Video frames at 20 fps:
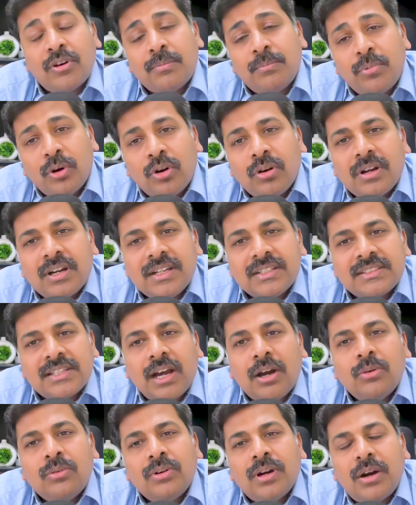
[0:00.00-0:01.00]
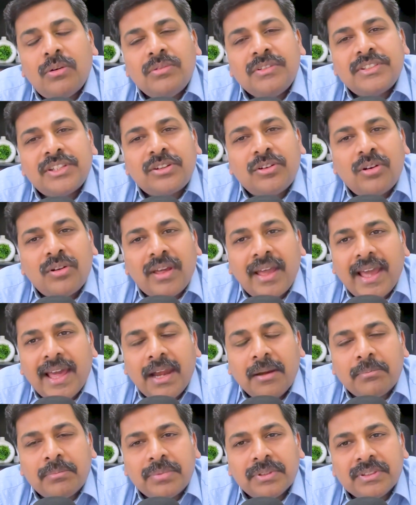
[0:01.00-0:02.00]
For brokers, how is it going to
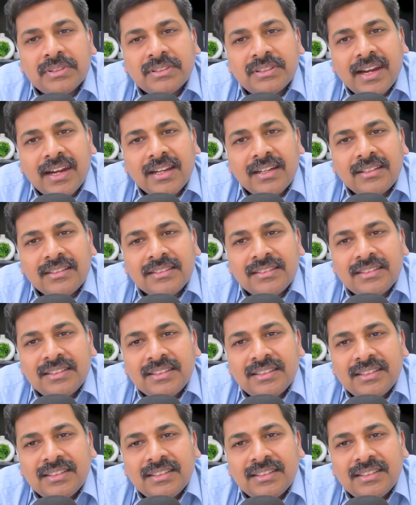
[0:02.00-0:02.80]
help RERA?